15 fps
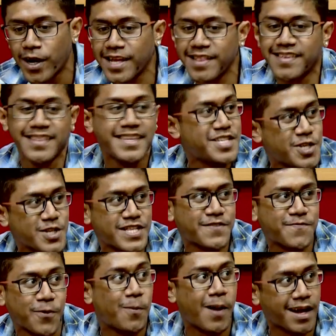intelligence
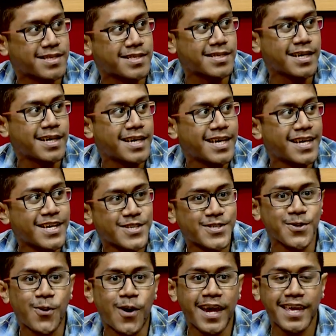from us.
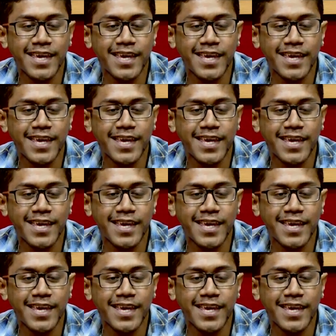So I